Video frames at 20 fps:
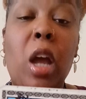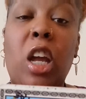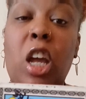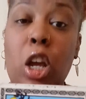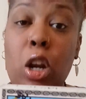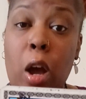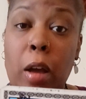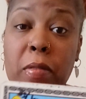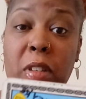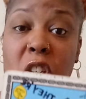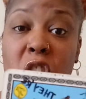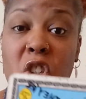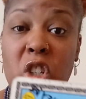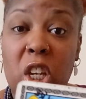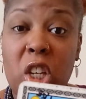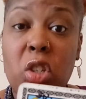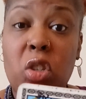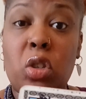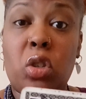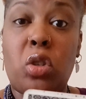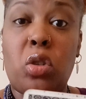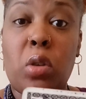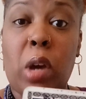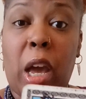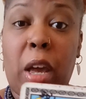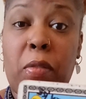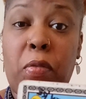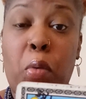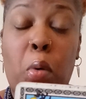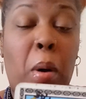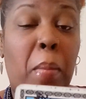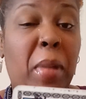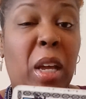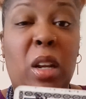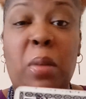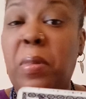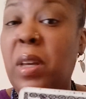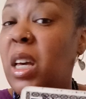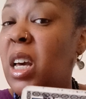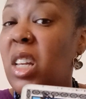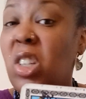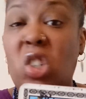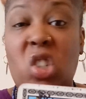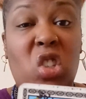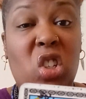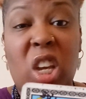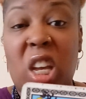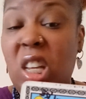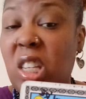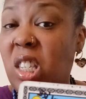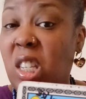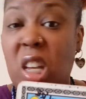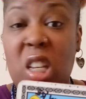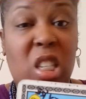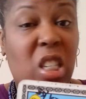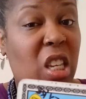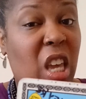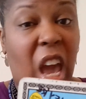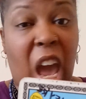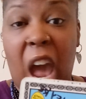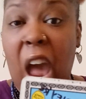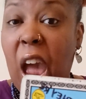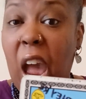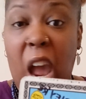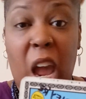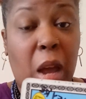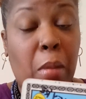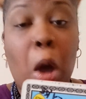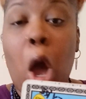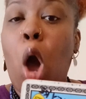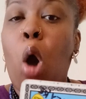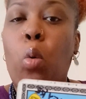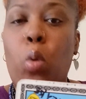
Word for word: get off the jesus train for a minute because jesus came